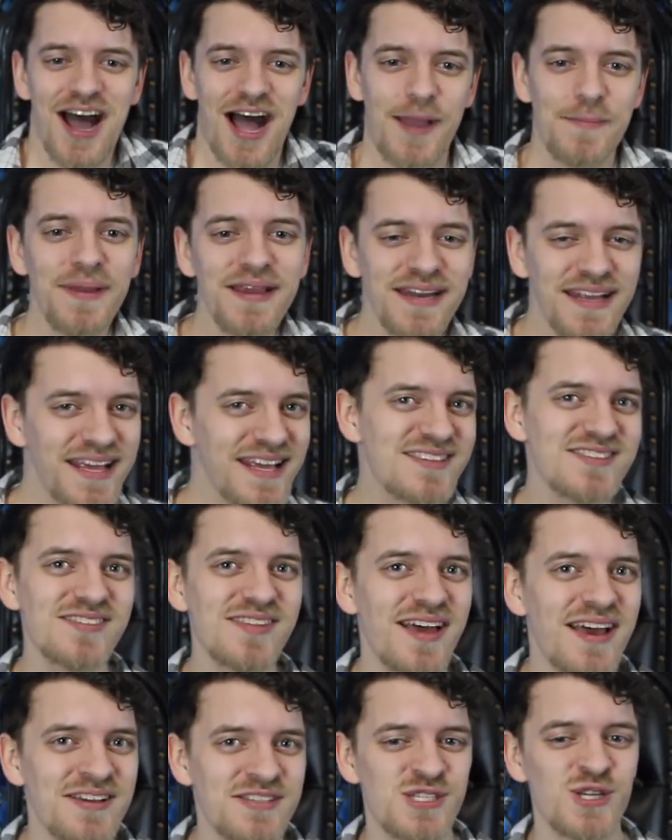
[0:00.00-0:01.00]
I mean,
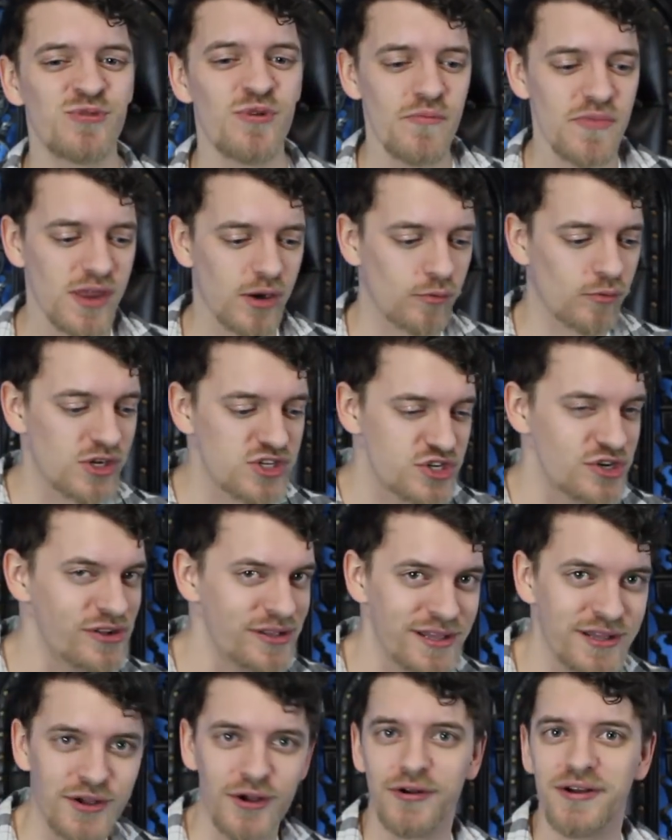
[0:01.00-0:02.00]
he's lasted from the
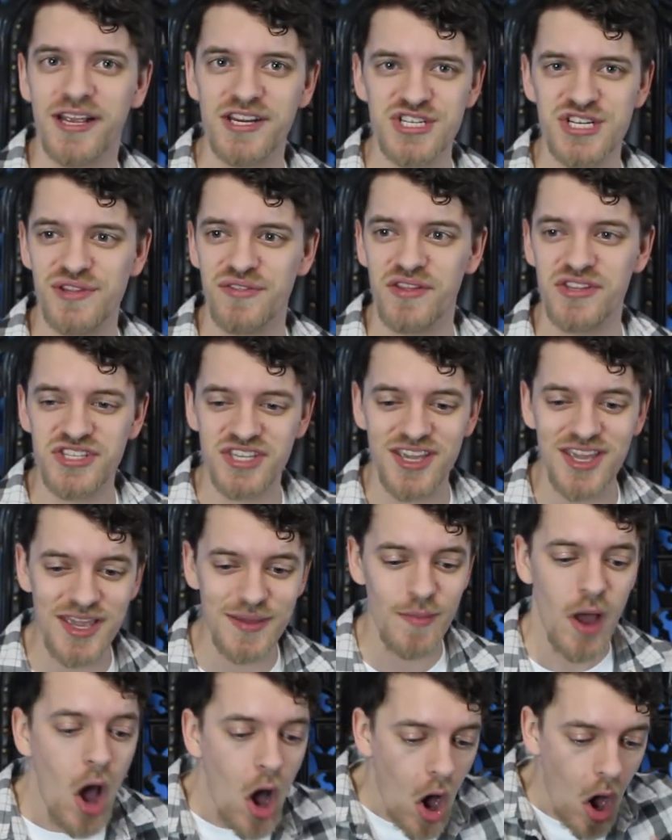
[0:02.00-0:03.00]
original incarnation of the
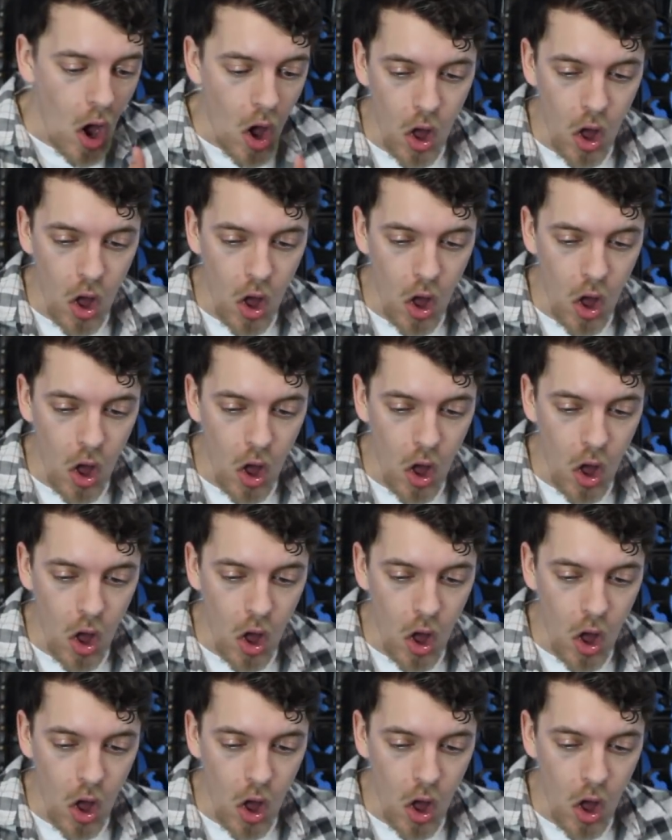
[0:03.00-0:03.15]
team